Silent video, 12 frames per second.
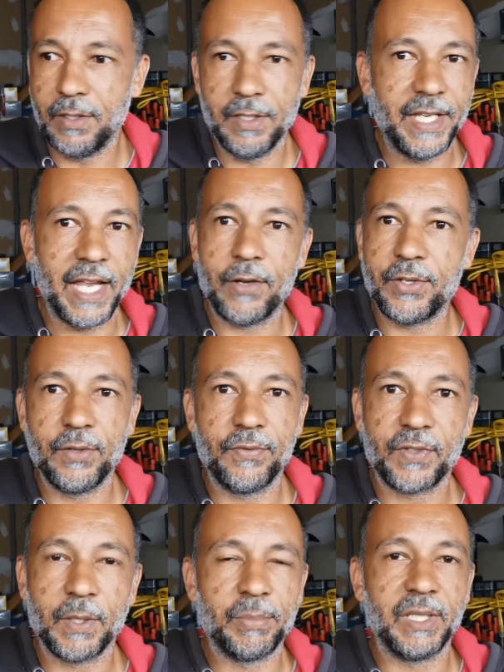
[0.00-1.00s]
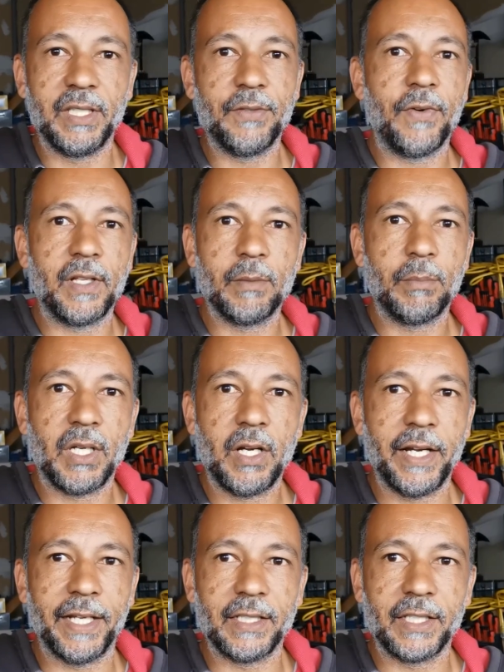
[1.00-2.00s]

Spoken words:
now you've completely fallen behind?